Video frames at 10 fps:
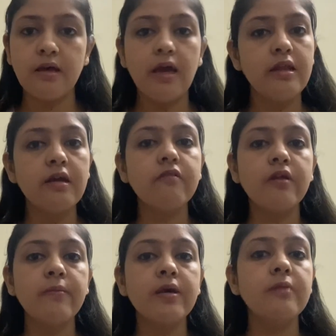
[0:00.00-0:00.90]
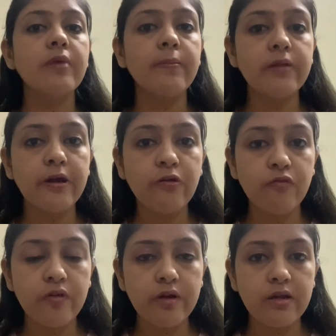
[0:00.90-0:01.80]
Any cream can be applied
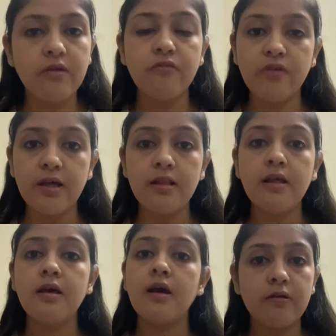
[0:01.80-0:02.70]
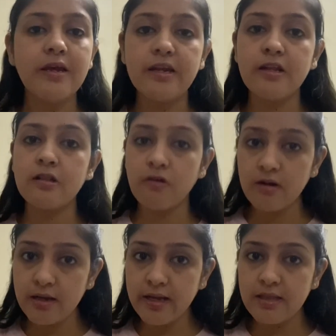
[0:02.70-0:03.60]
over it. Well, it is
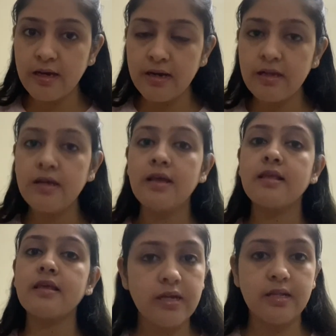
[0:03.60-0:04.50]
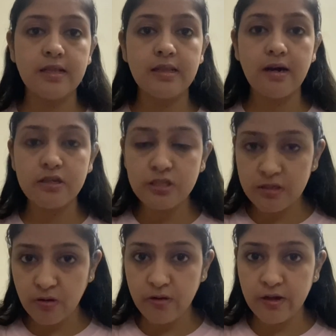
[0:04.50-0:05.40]
not like that. It is the largest
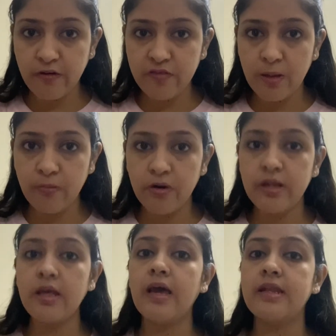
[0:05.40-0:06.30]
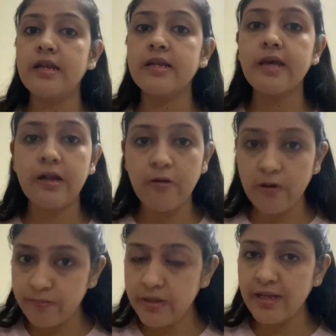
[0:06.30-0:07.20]
organ of the body and it
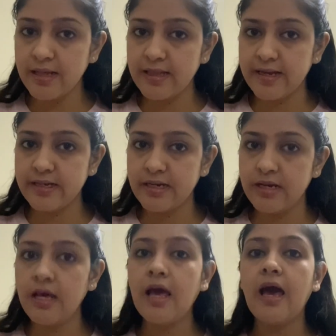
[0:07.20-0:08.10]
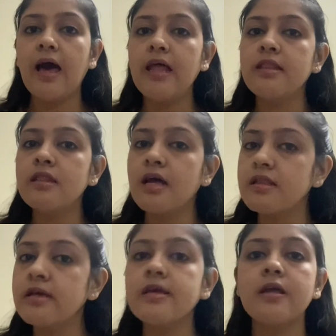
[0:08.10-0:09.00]
cannot be neglected, and
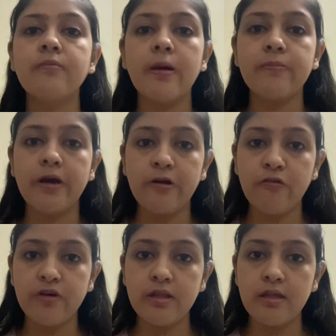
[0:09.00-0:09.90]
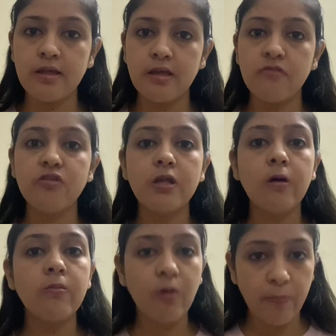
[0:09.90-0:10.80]
nothing can be applied over the skin
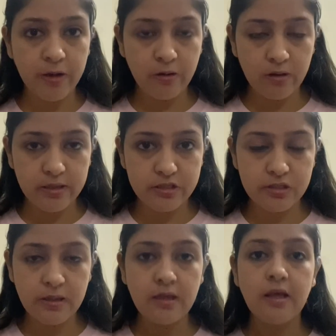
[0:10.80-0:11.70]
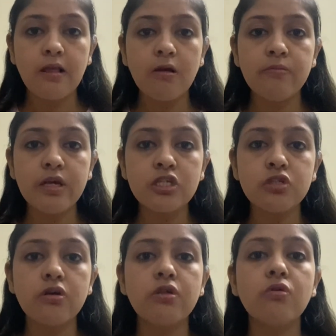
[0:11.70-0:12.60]
without proper knowledge. So make
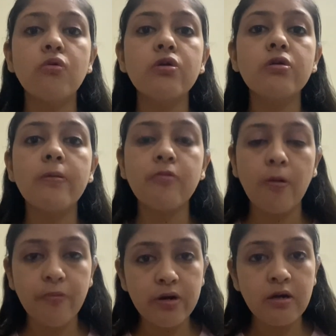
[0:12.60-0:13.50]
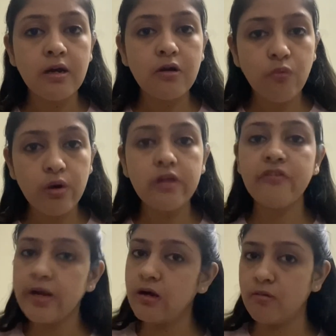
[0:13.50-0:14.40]
sure you go to a proper
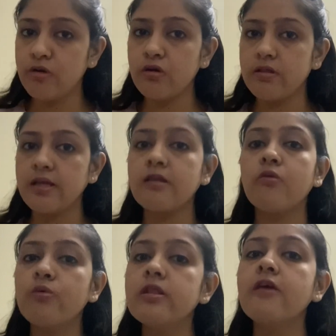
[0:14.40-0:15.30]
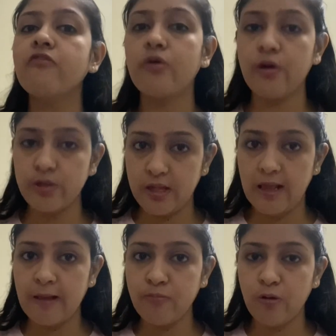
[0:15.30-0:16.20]
qualified dermatologist only for
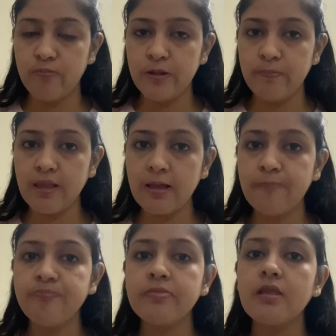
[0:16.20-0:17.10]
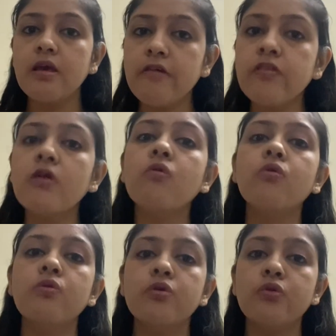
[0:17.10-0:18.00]
these problems. If you
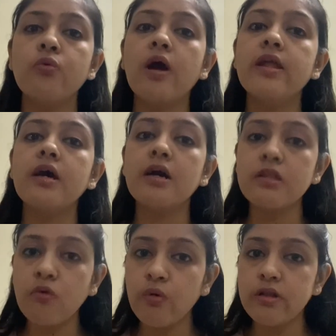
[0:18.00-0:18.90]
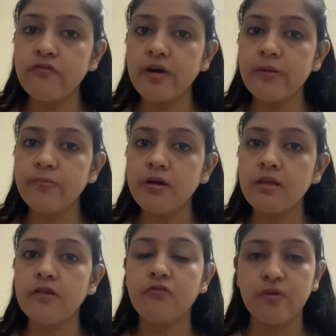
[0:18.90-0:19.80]
go to an unqualified
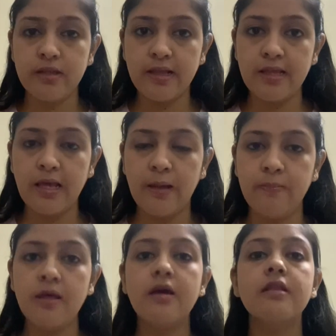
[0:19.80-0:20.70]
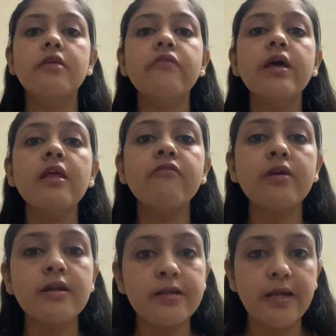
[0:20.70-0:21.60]
person for the same, the very
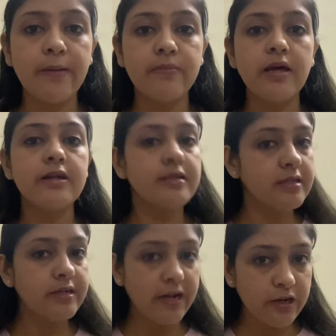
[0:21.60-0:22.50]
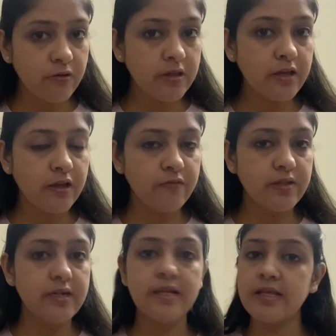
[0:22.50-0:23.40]
first step, that is the diagnosis of the
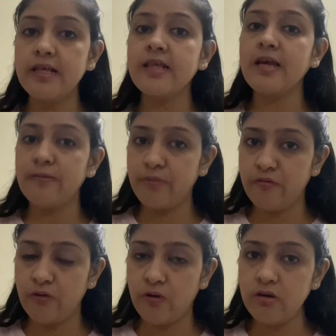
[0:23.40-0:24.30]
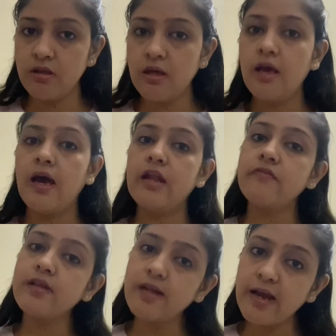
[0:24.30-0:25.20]
disease, can be wrong. And if
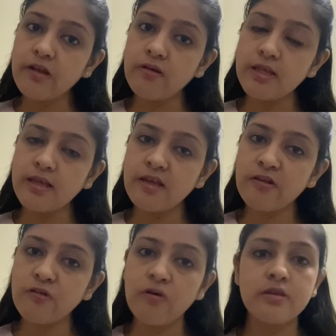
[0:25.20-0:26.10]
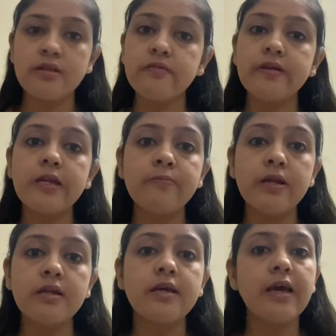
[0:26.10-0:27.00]
the diagnosis is wrong, the
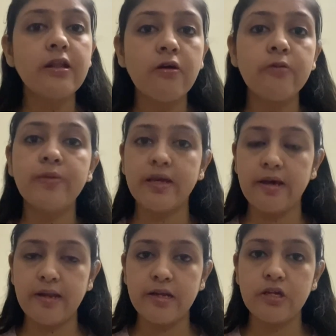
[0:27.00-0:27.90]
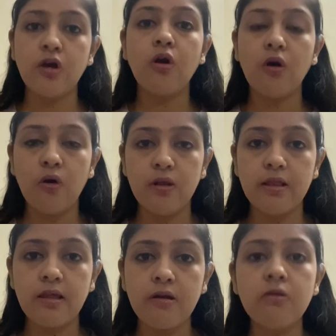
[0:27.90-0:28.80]
treatment cannot be correct.
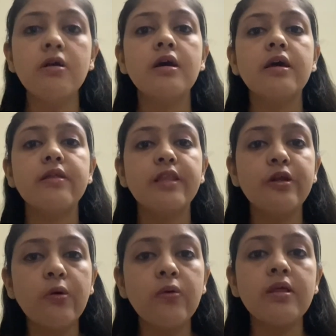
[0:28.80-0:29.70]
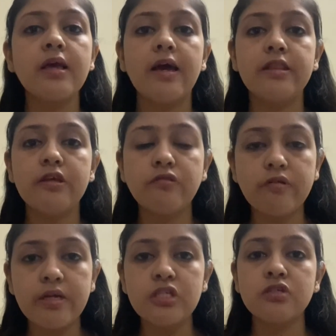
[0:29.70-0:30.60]
Also, the dose and the
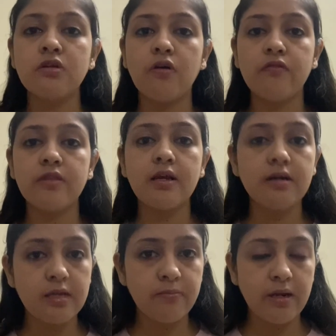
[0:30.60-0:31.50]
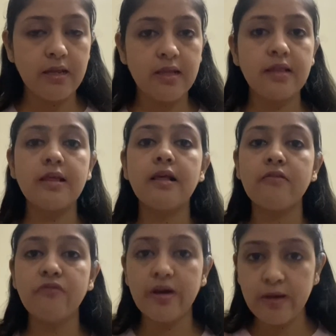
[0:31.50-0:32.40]
duration of certain medicines is
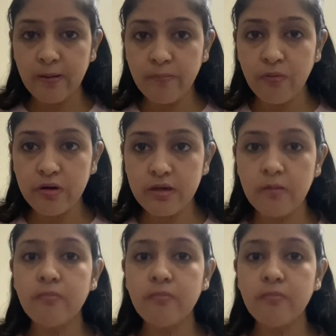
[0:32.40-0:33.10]
very important.